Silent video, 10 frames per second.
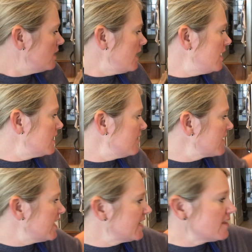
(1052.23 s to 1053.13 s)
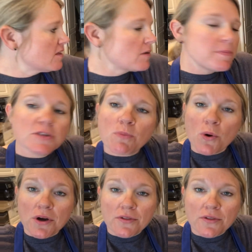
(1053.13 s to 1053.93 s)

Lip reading: and I've got to get them up to boil.